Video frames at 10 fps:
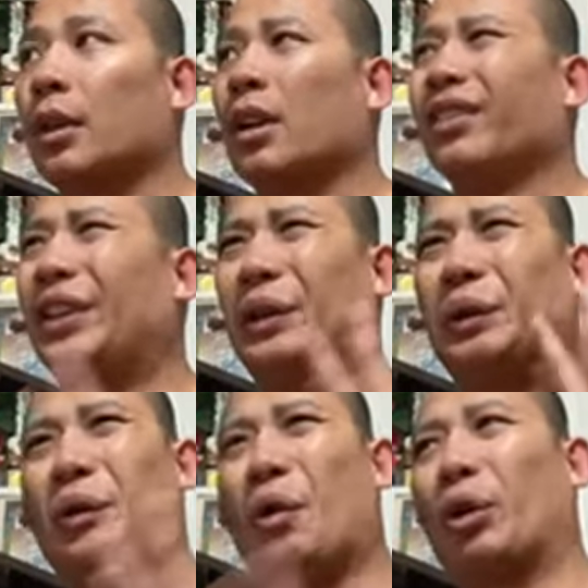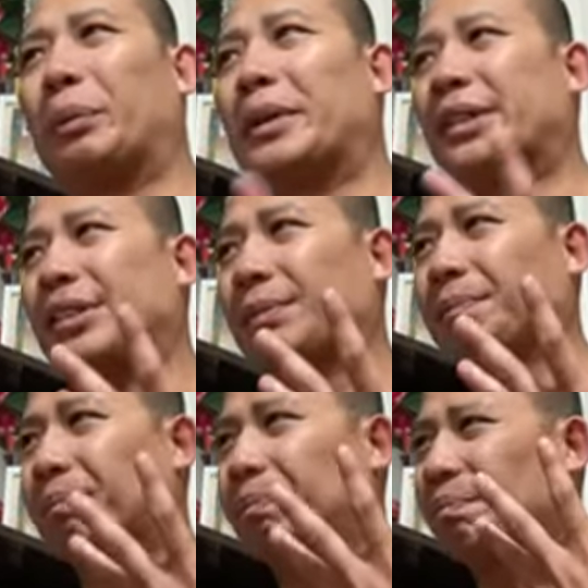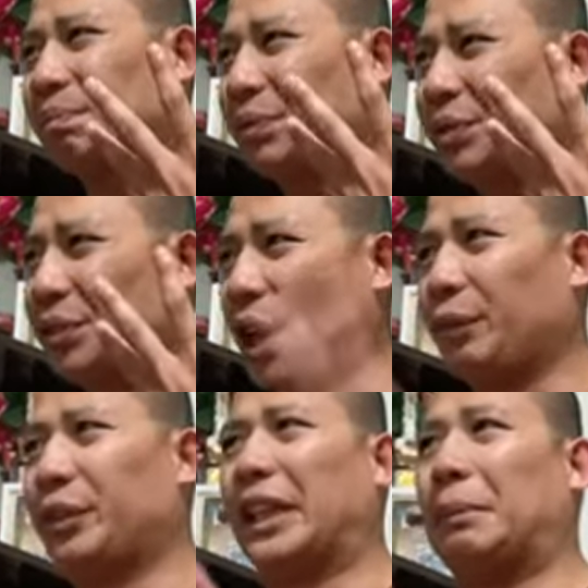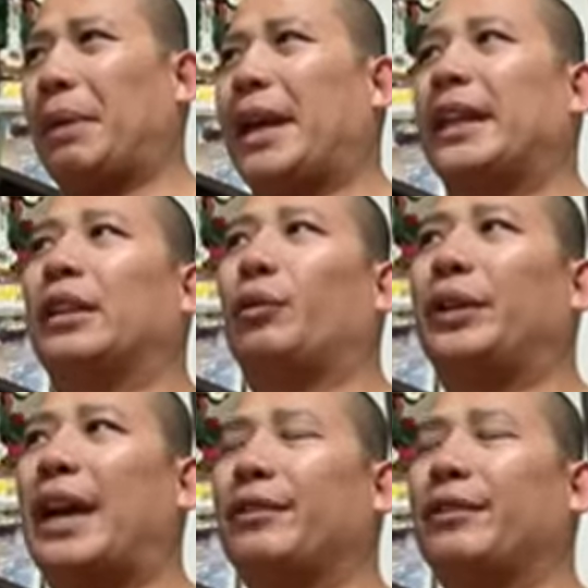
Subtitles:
the enormous suffering and pain that we have